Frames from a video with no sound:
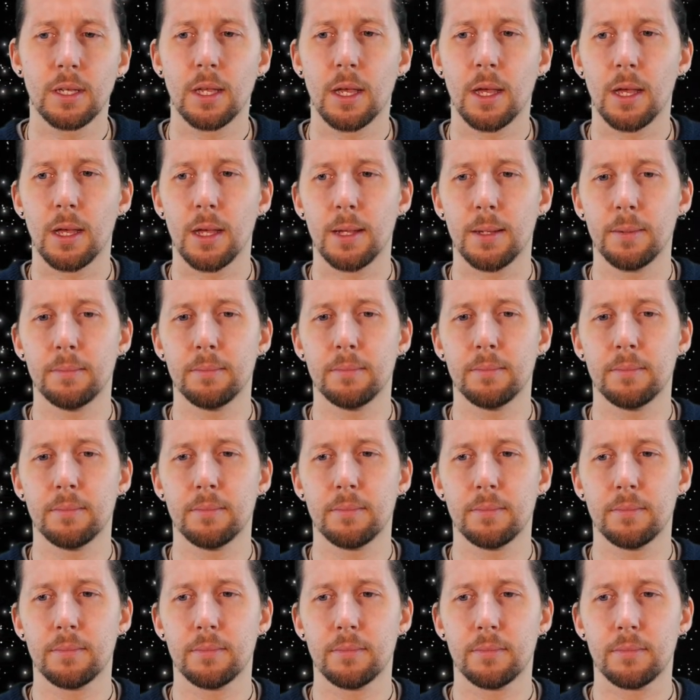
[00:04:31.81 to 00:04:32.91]

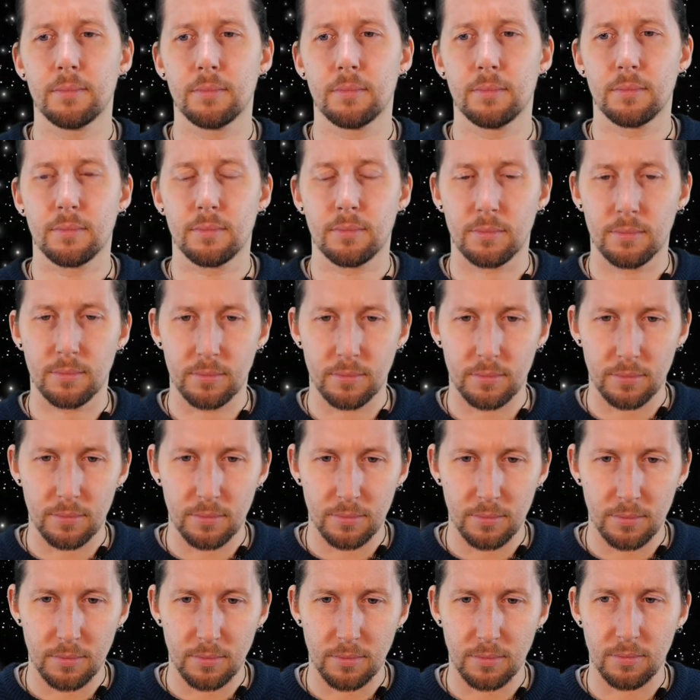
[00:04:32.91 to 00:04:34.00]

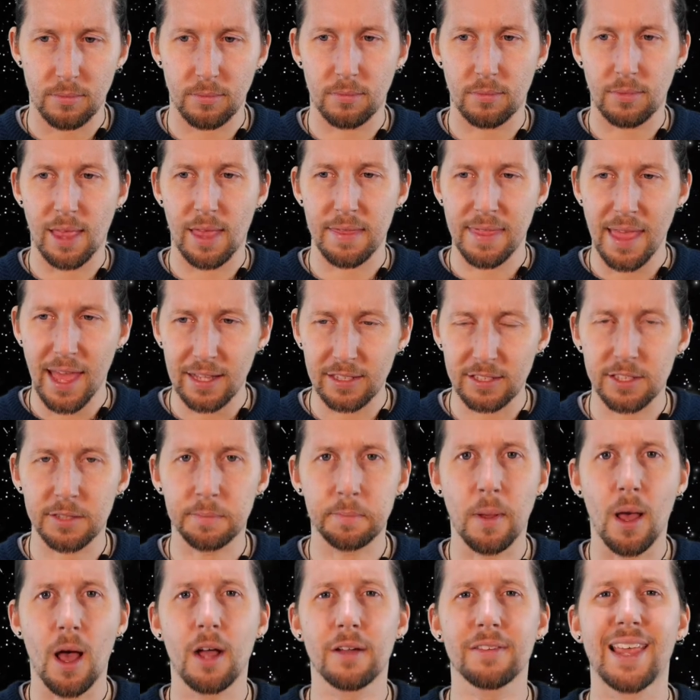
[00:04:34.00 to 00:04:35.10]
that
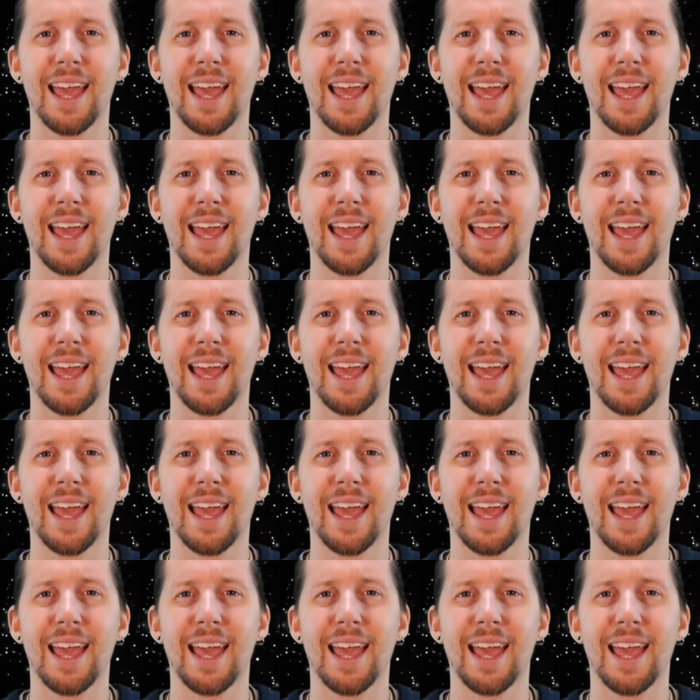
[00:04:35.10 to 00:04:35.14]
spark,